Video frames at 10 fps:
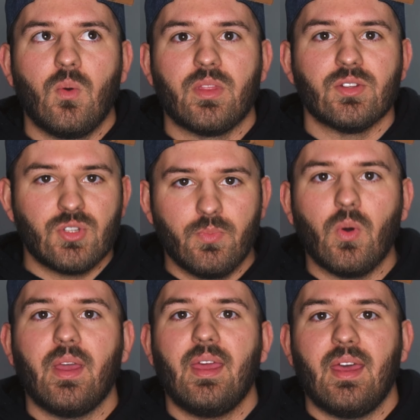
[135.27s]
with a
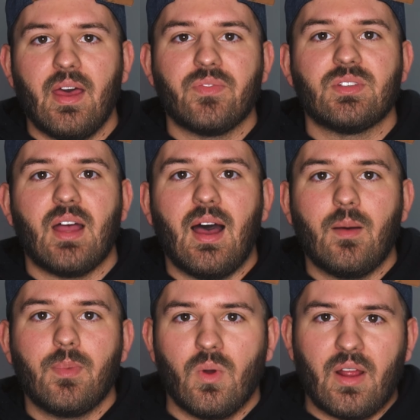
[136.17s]
2.8
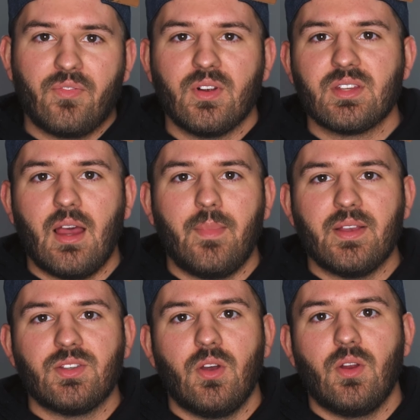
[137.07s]
f-stop. When I first got my
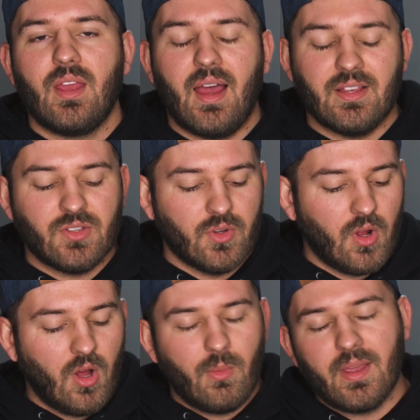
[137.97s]
Sony, I sold
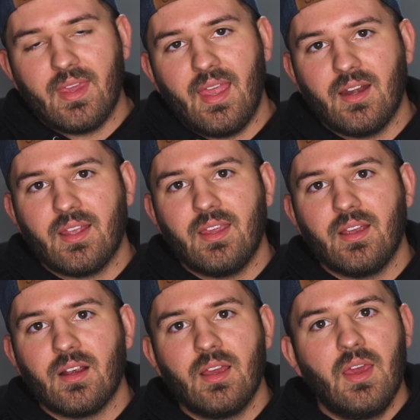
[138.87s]
all my Canon
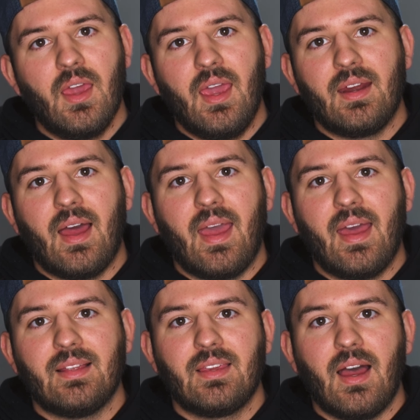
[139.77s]
gear, and I
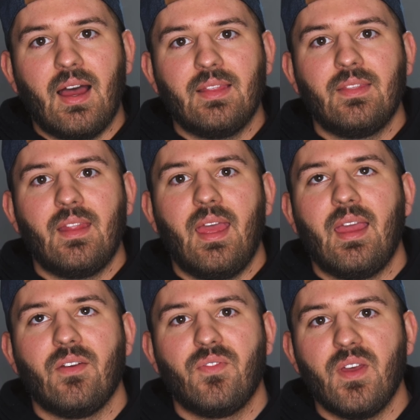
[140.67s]
had gotten
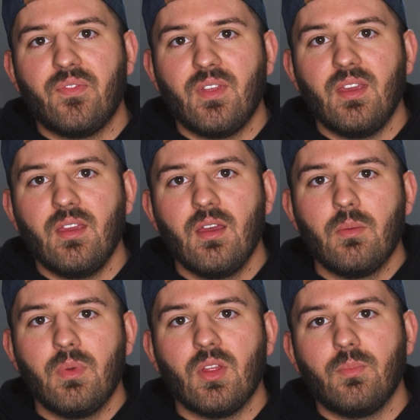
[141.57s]
a
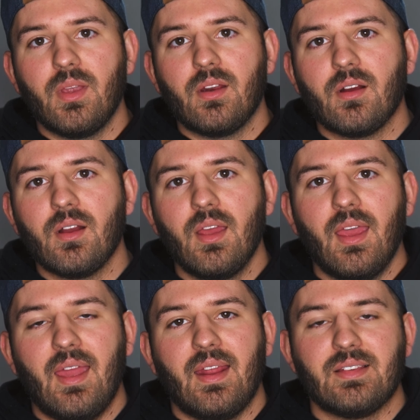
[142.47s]
50mm
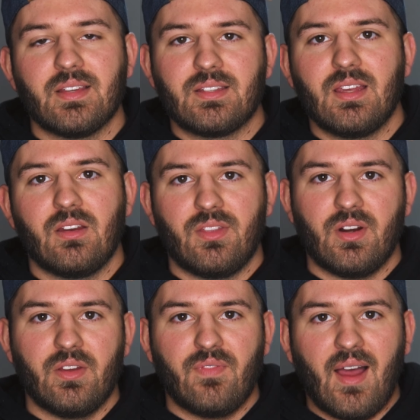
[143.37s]
and a
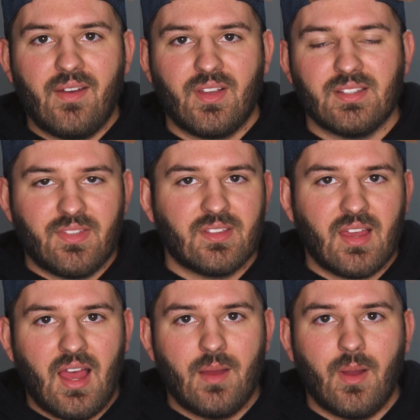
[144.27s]
16-35 because at the
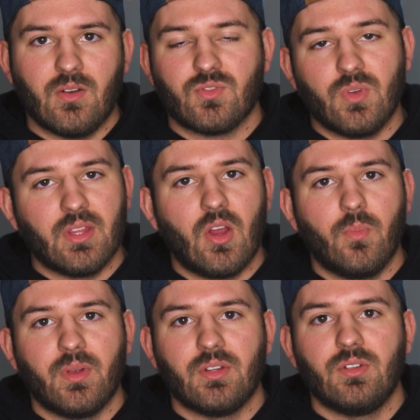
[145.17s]
time I was really
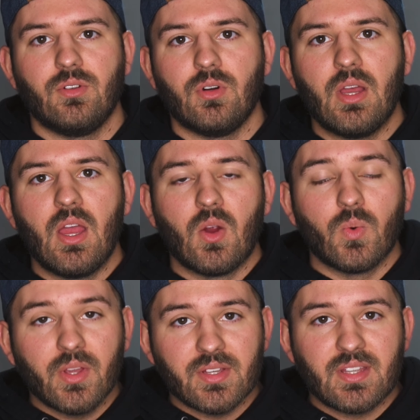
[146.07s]
hoping to do
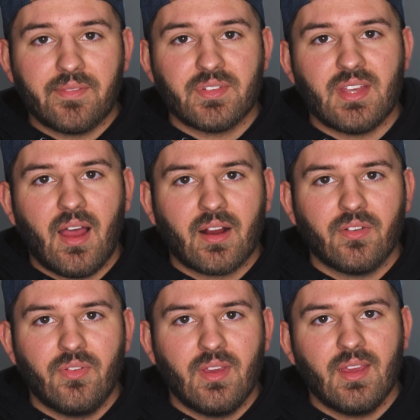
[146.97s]
real estate
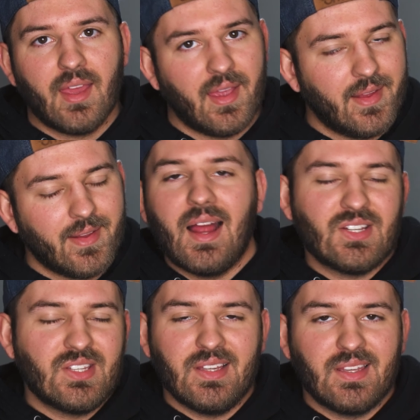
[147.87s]
photography, and I
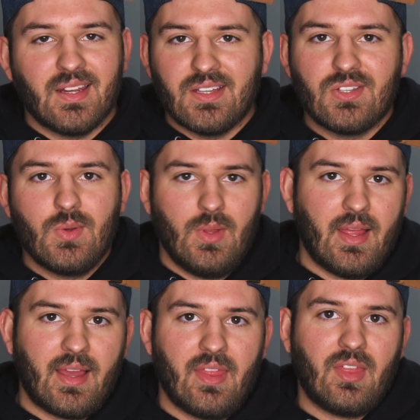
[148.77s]
just didn't get into it
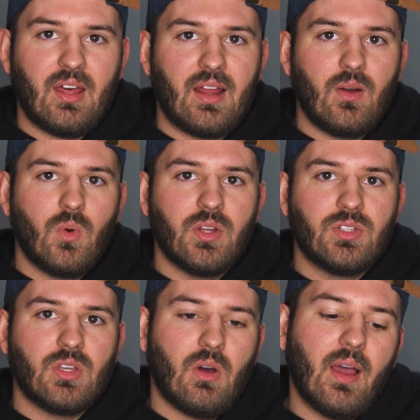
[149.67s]
like I thought I would,
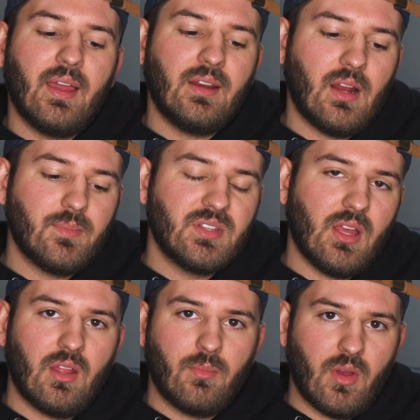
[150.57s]
so I ended up
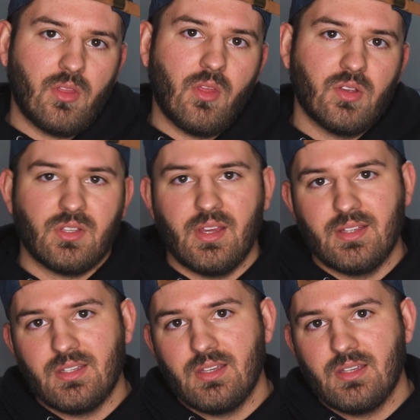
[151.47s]
selling both of those
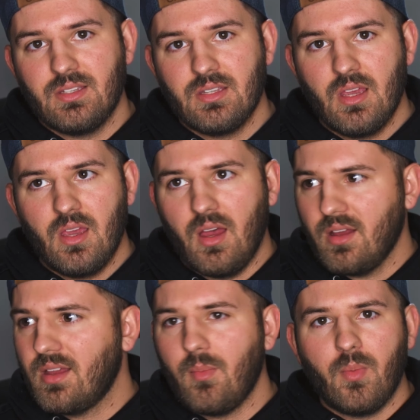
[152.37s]
lenses a
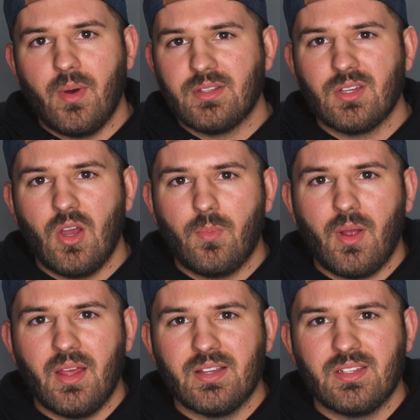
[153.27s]
couple months ago,
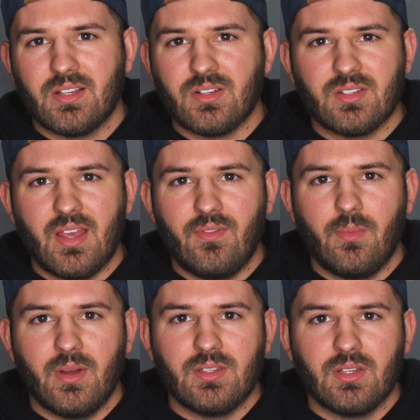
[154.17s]
probably 6 or 7
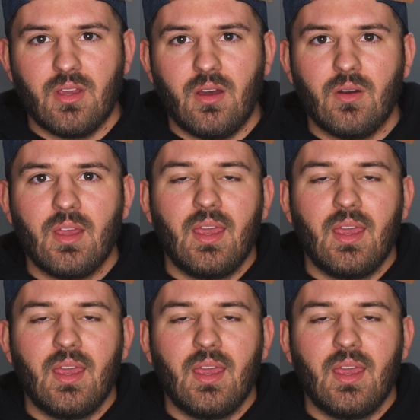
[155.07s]
months ago,